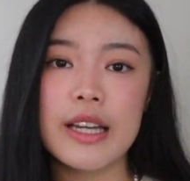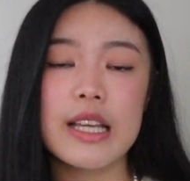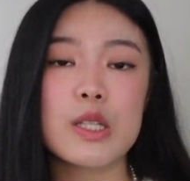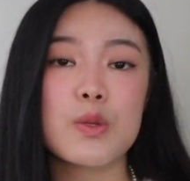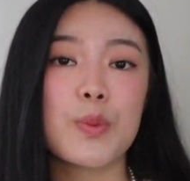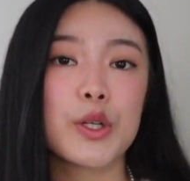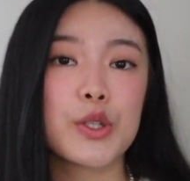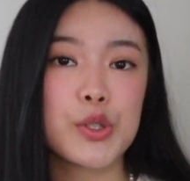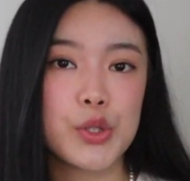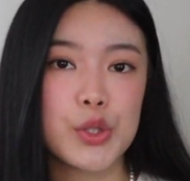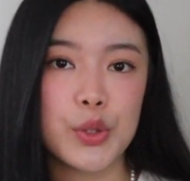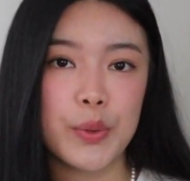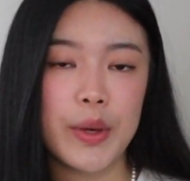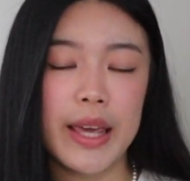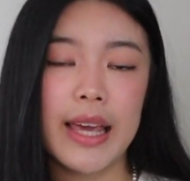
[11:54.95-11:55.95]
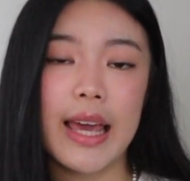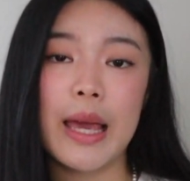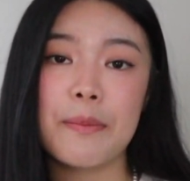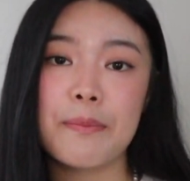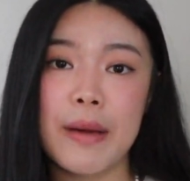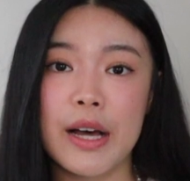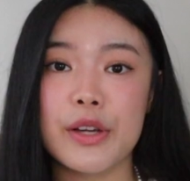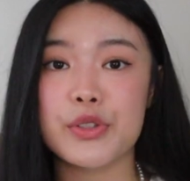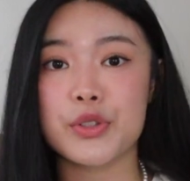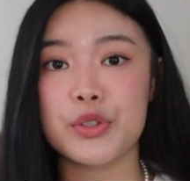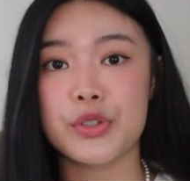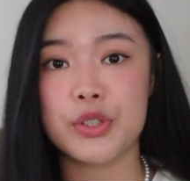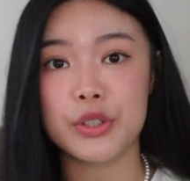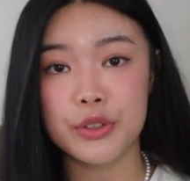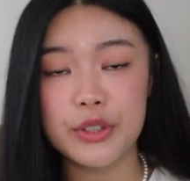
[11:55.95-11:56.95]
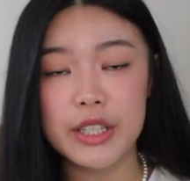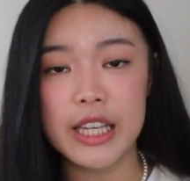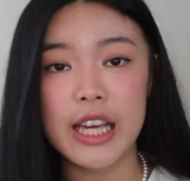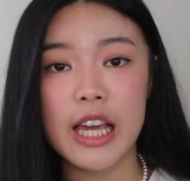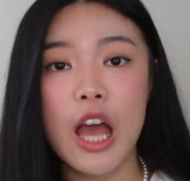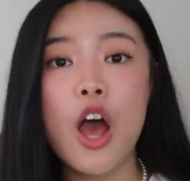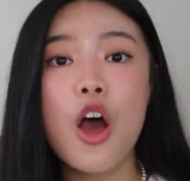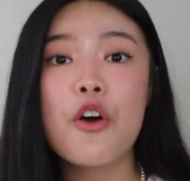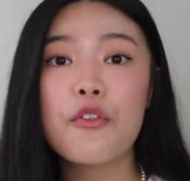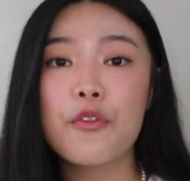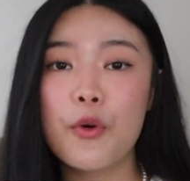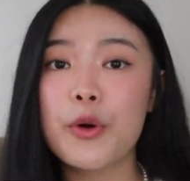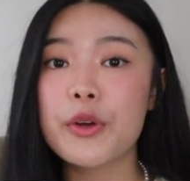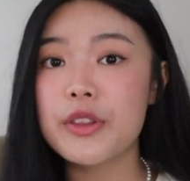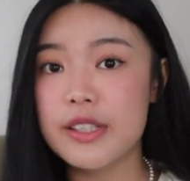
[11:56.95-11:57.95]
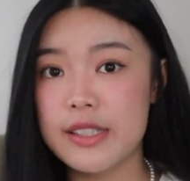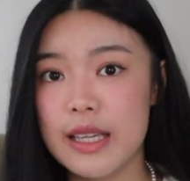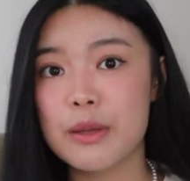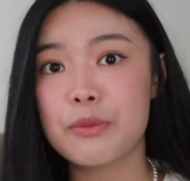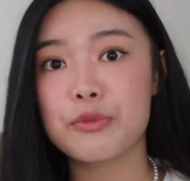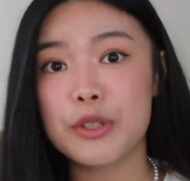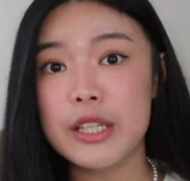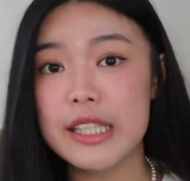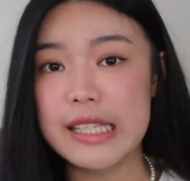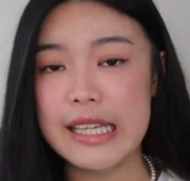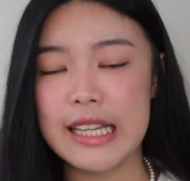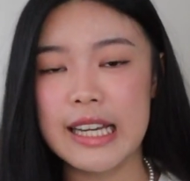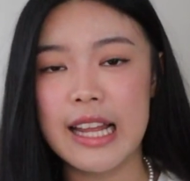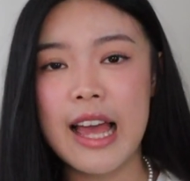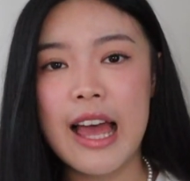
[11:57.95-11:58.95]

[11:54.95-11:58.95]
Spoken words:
is pursuing a master's degree for the same reason,